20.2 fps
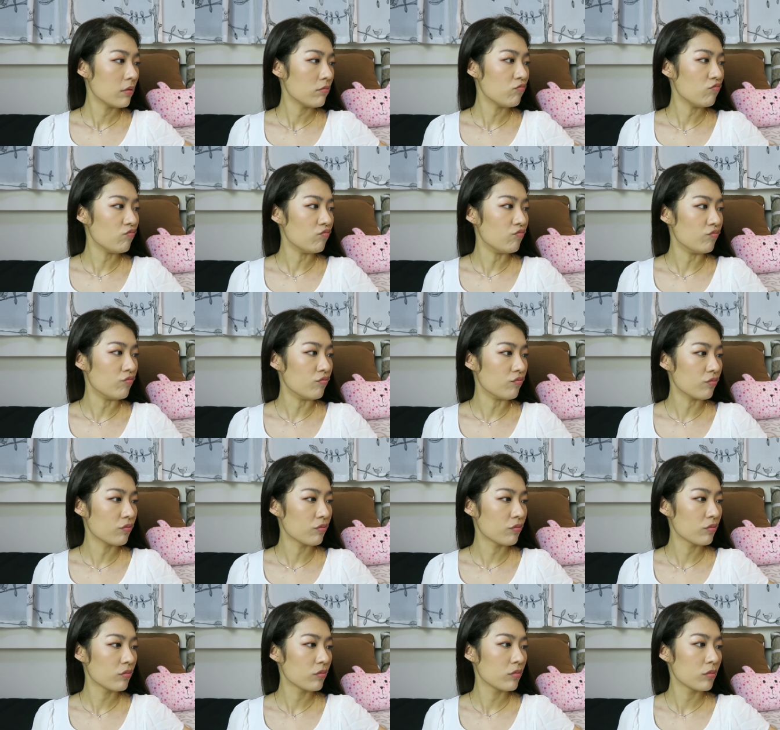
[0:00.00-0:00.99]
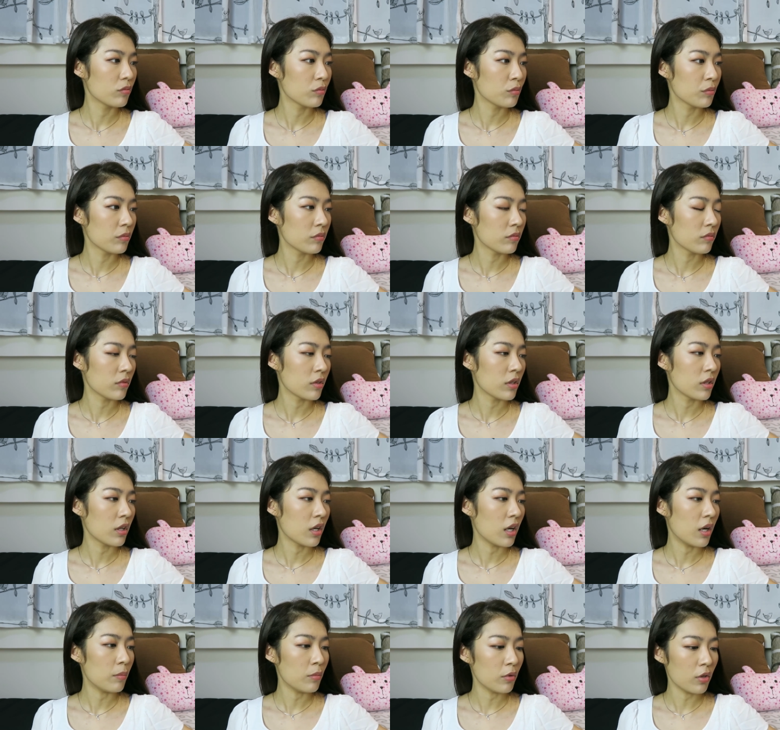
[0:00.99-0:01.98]
I'm
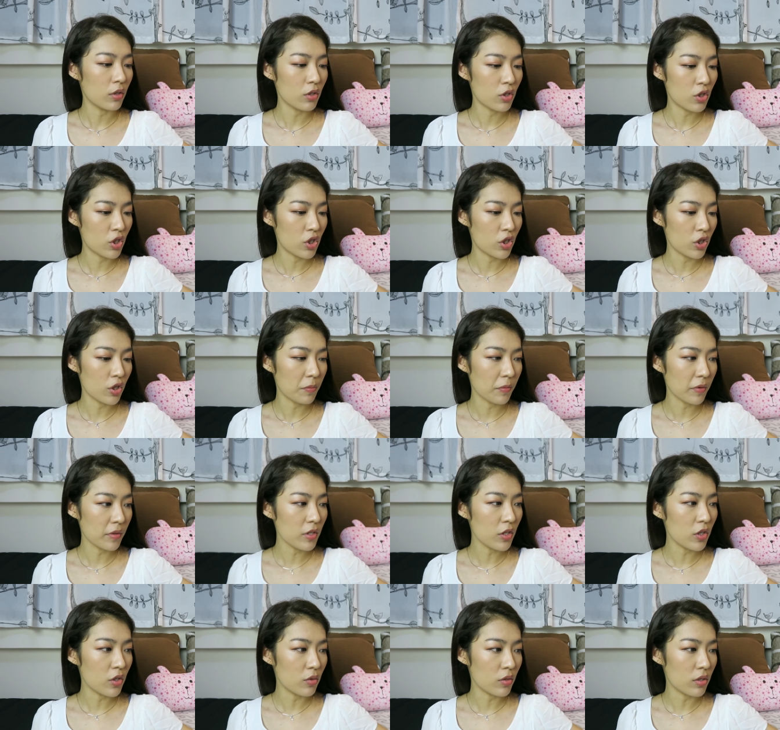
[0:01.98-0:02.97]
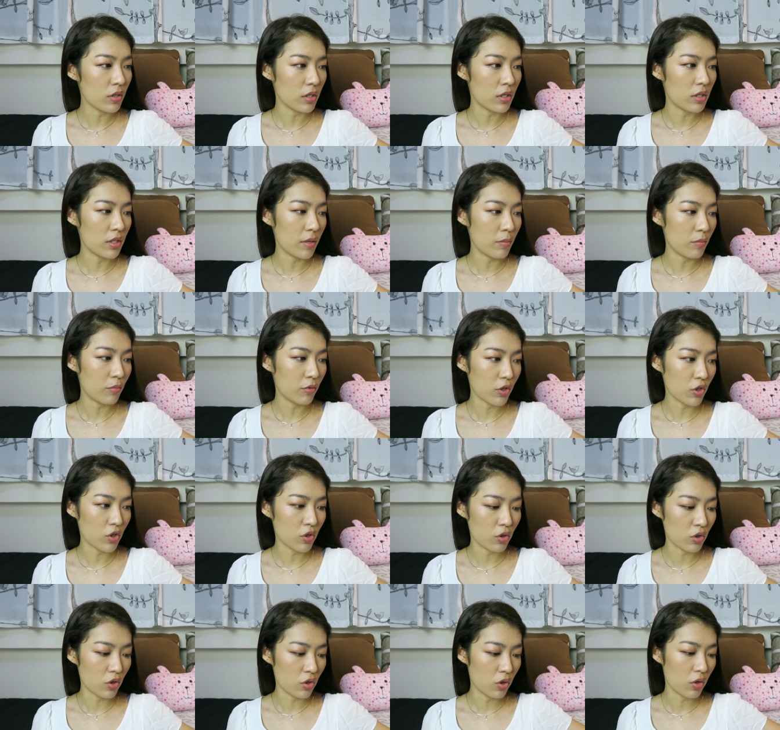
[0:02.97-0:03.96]
not sure I'm going to use the same brush
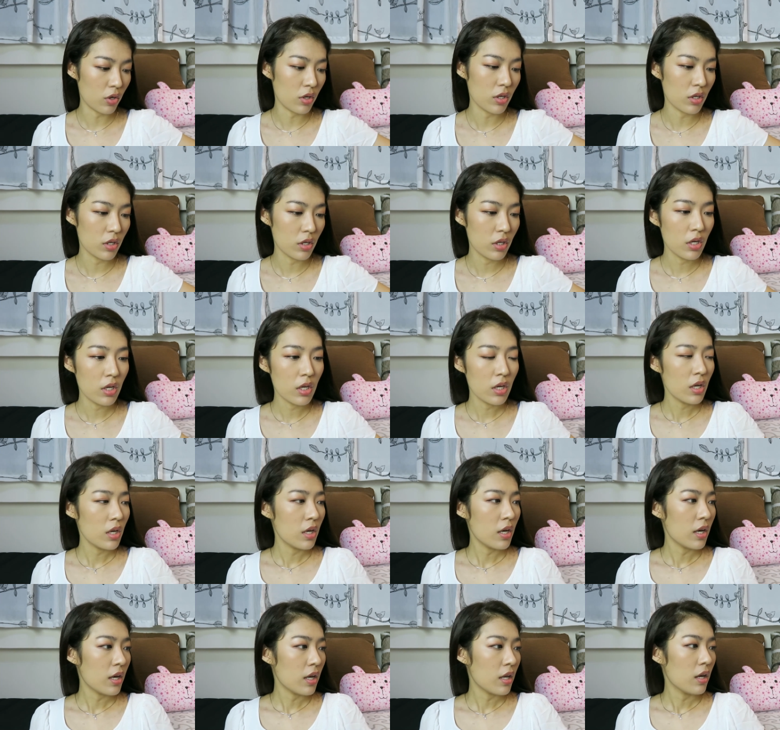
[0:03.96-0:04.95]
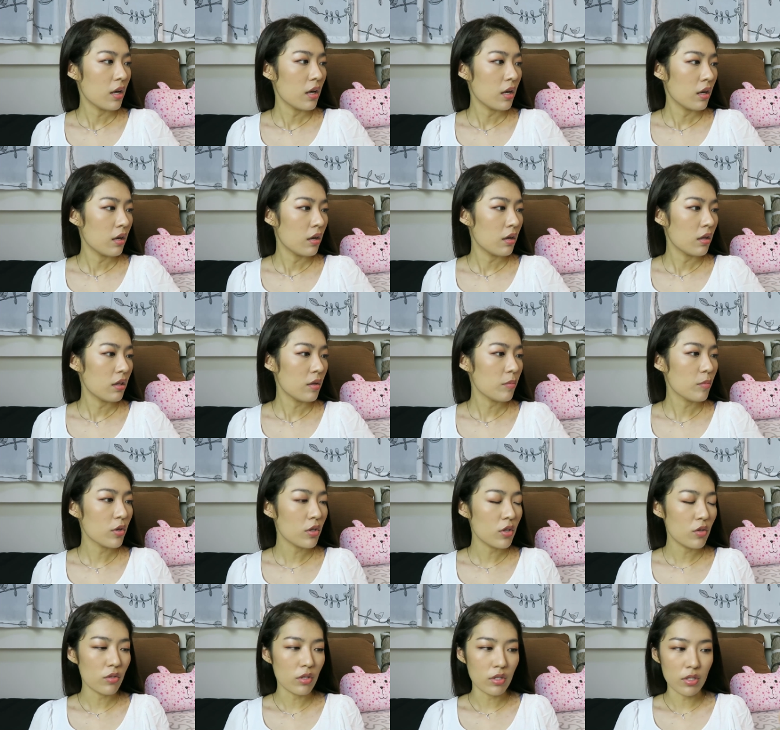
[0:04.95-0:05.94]
or not. I'm going
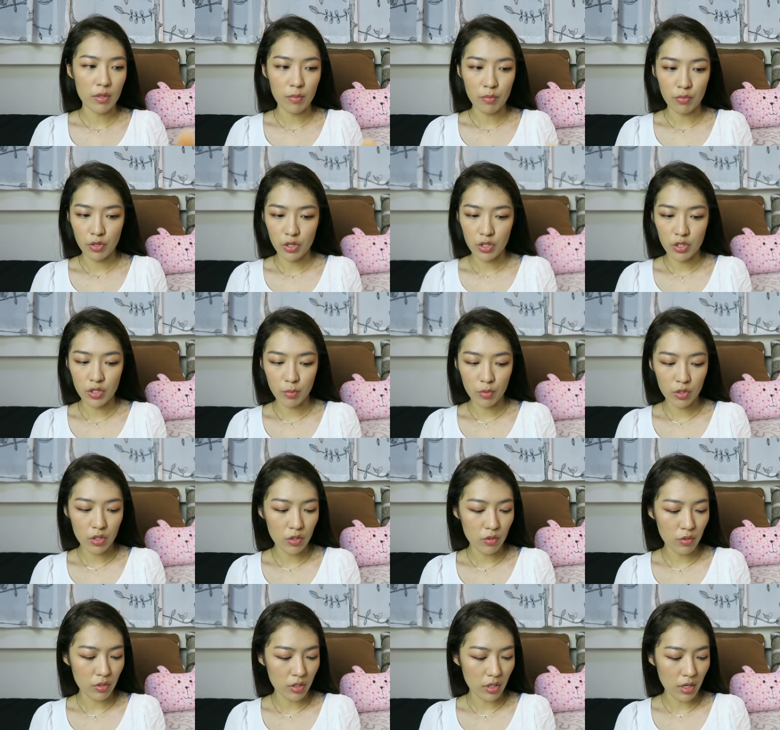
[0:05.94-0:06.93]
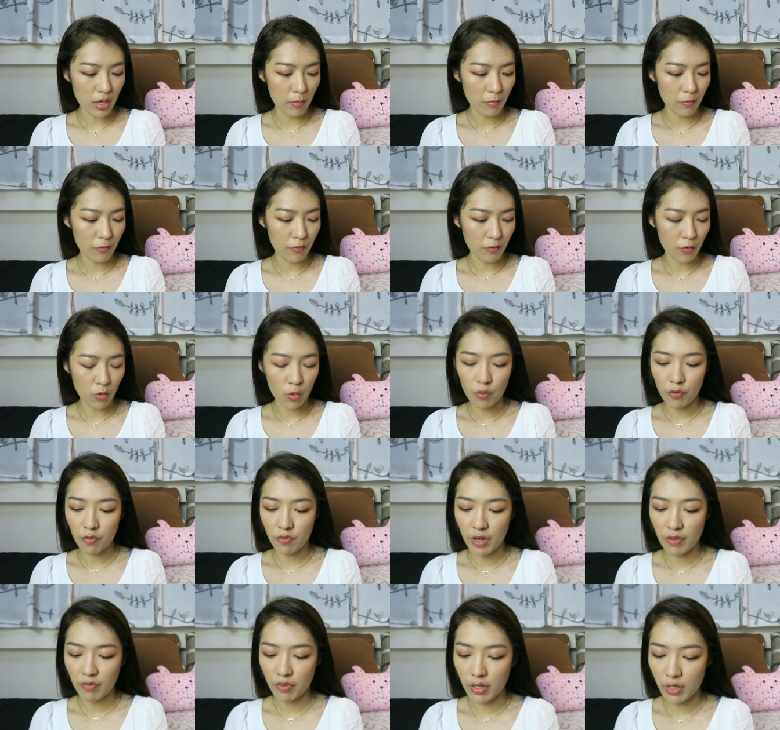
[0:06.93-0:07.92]
to use the same brush. I'm going to use the
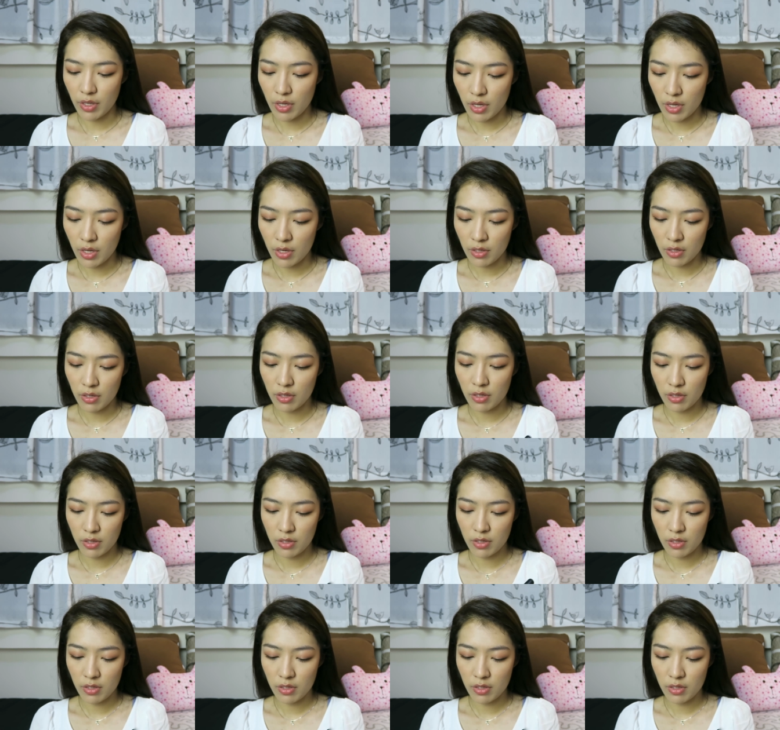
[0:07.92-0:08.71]
M405 again.